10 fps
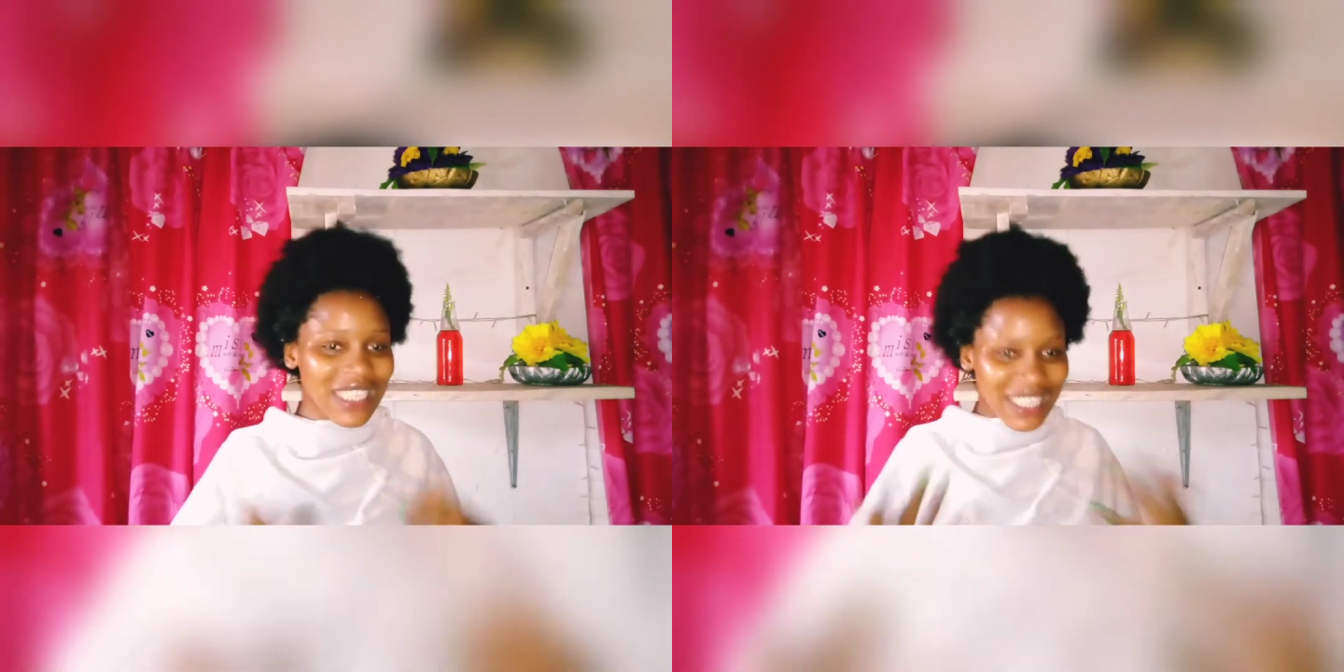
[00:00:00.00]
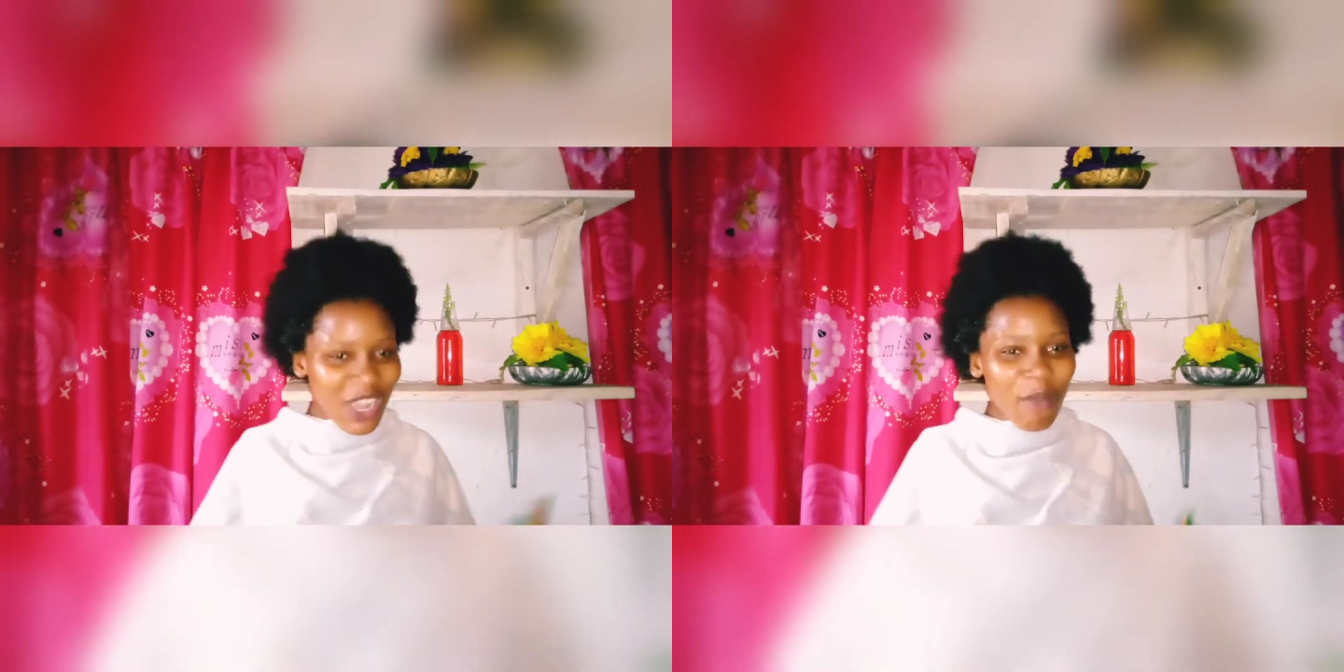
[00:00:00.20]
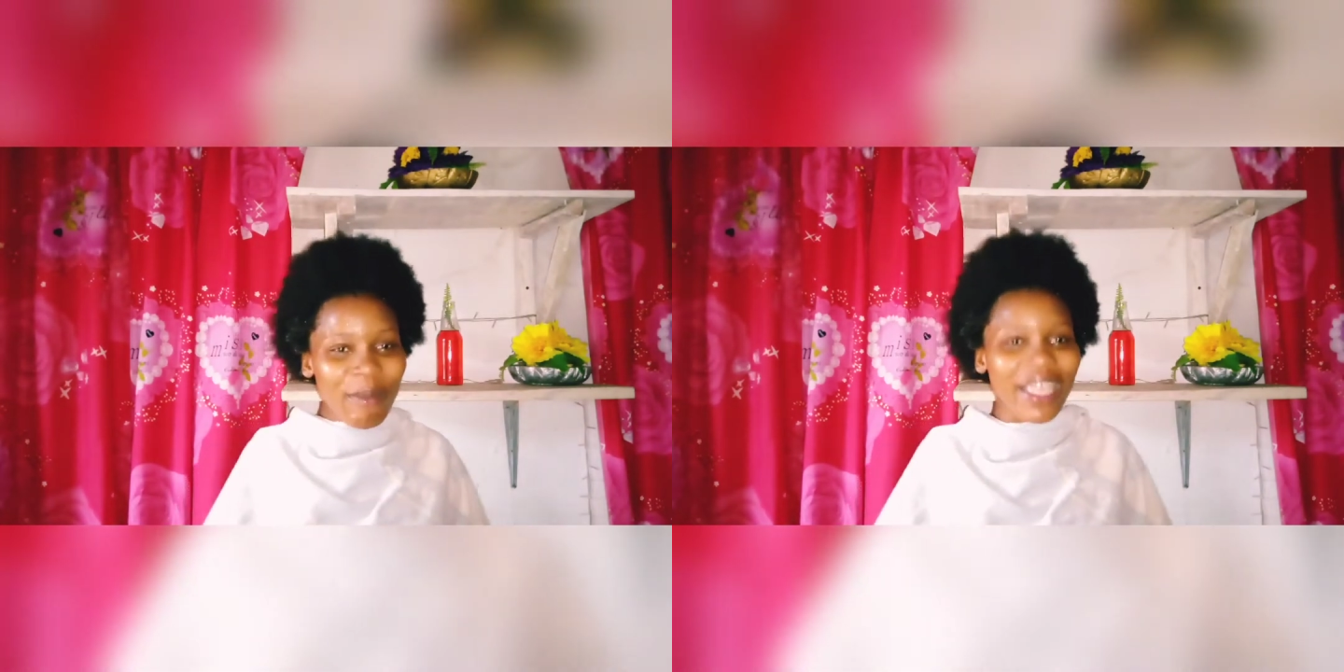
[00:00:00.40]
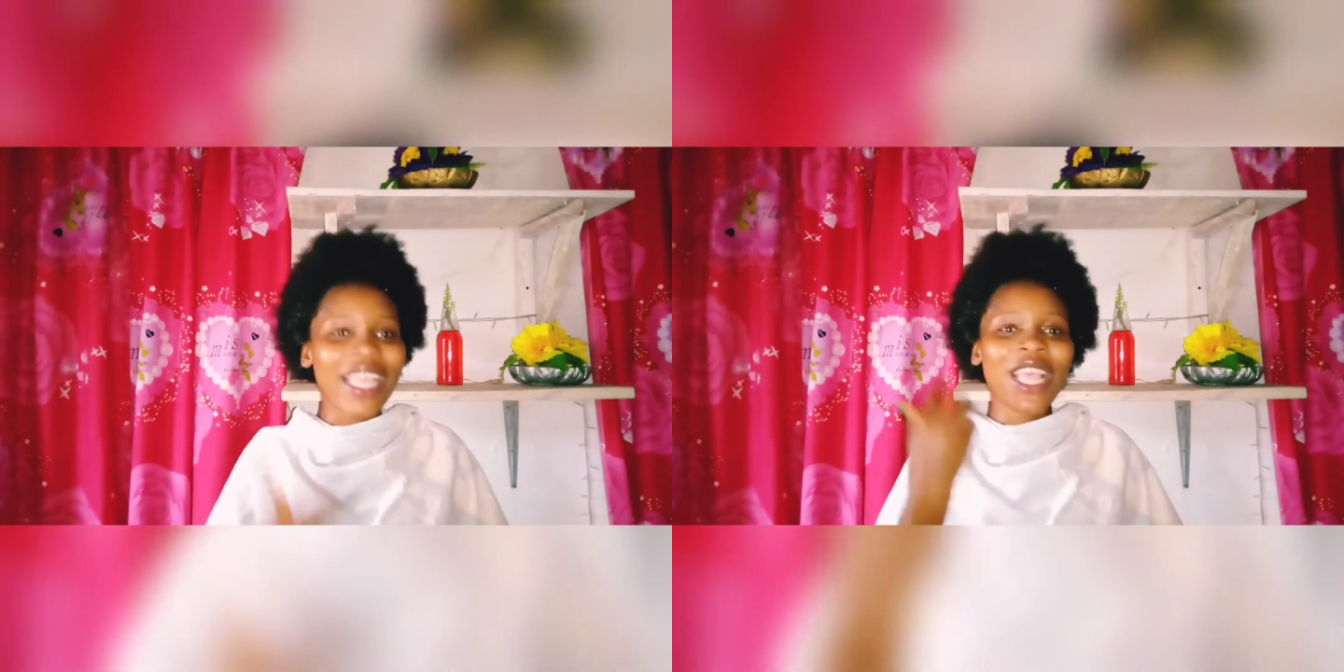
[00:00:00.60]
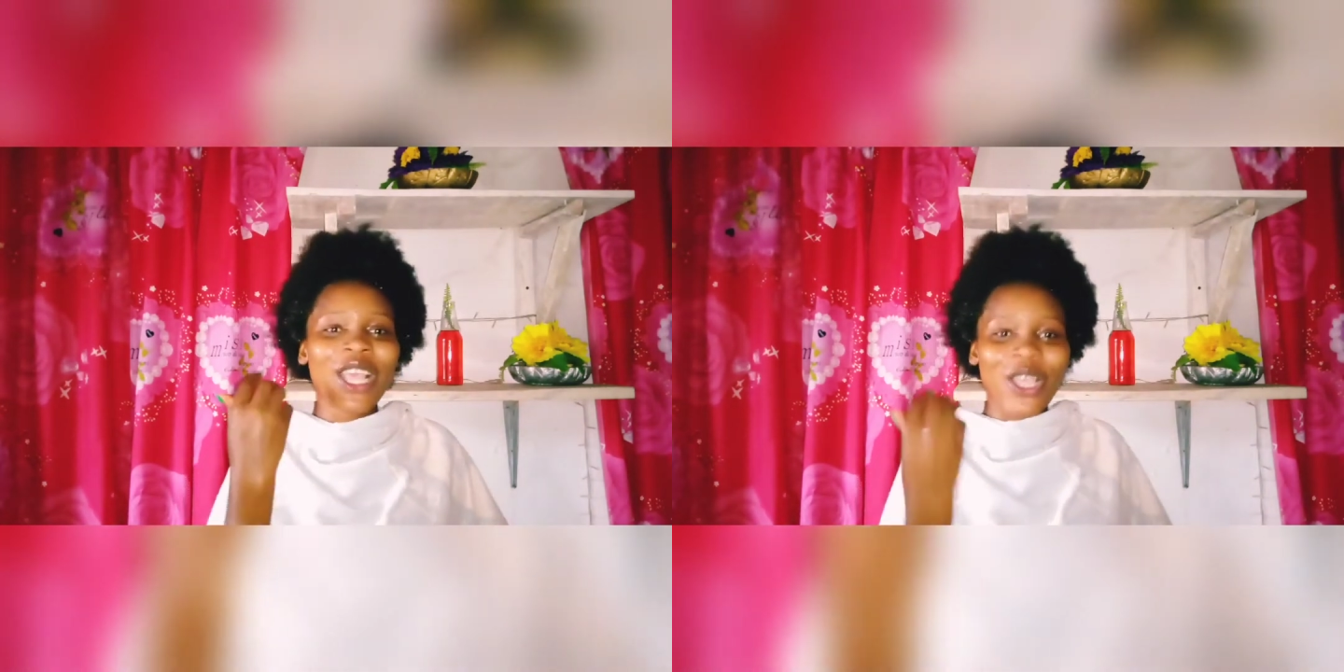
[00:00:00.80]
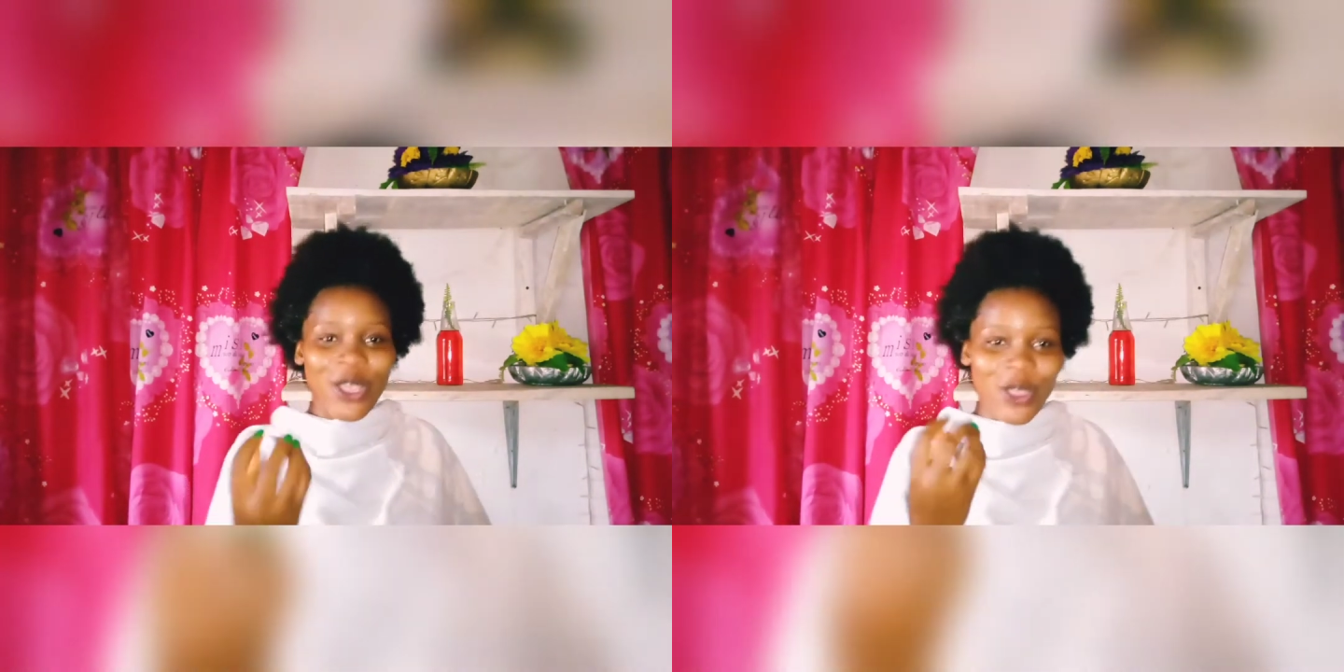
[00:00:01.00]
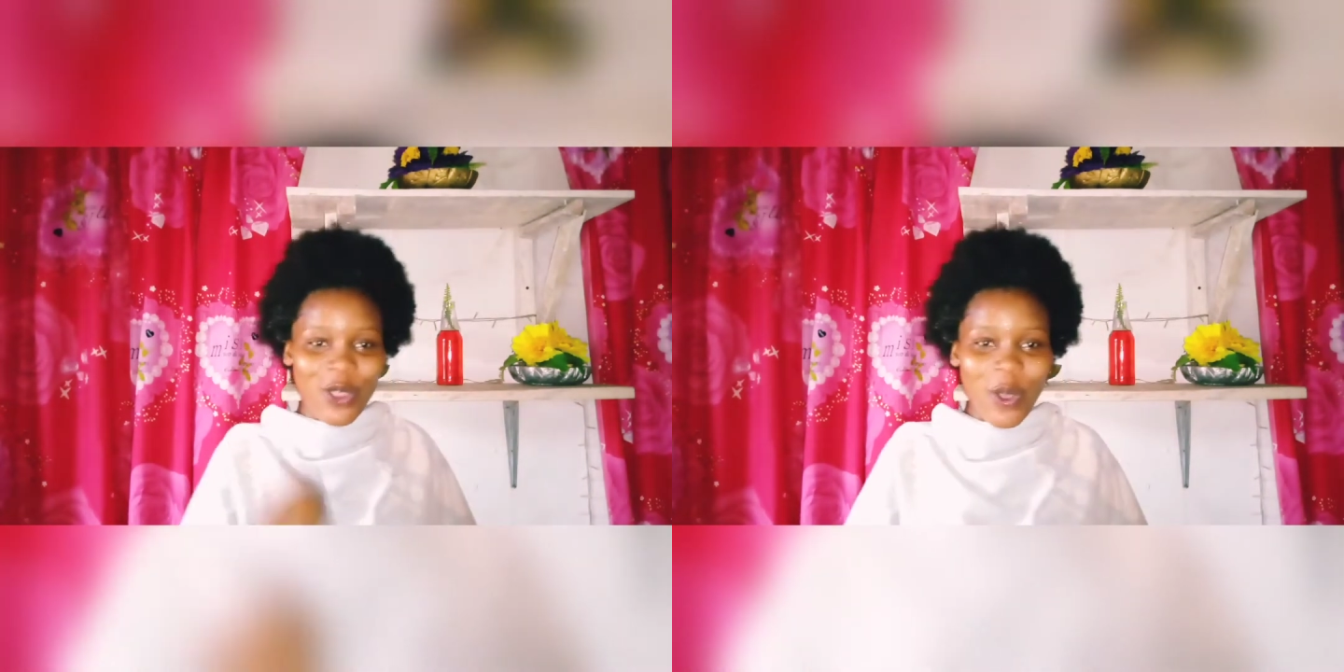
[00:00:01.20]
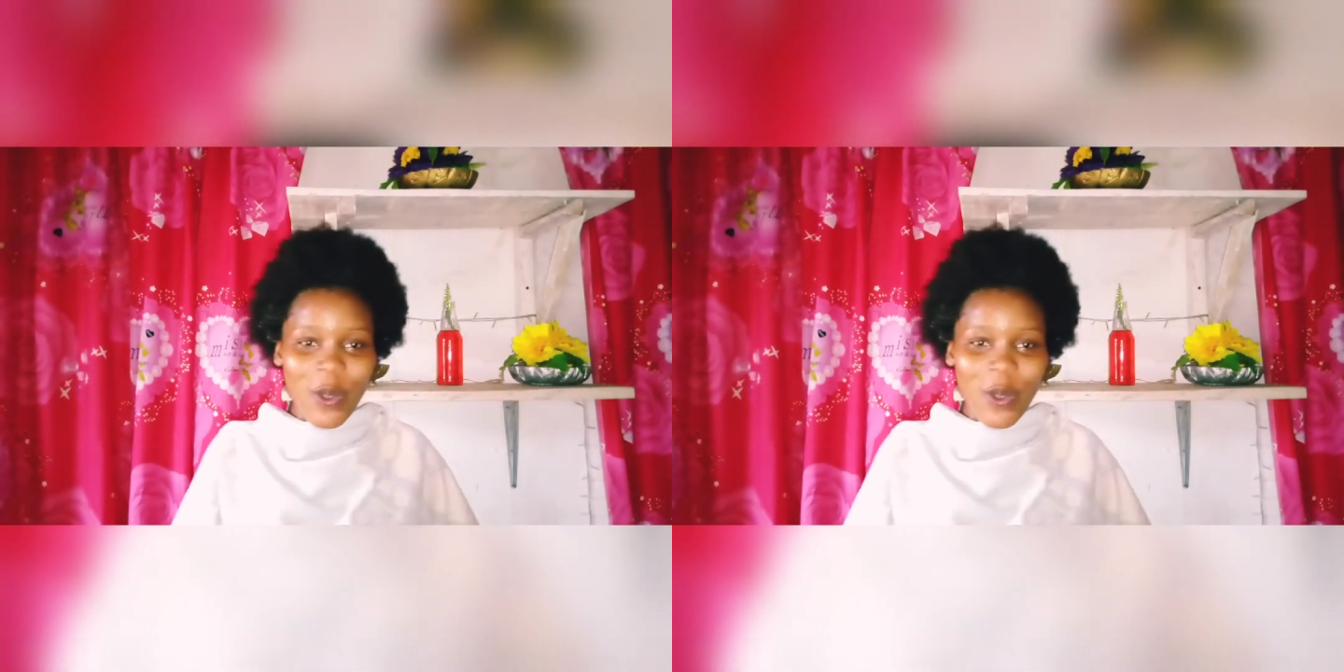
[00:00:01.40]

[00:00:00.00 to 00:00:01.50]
Tell me your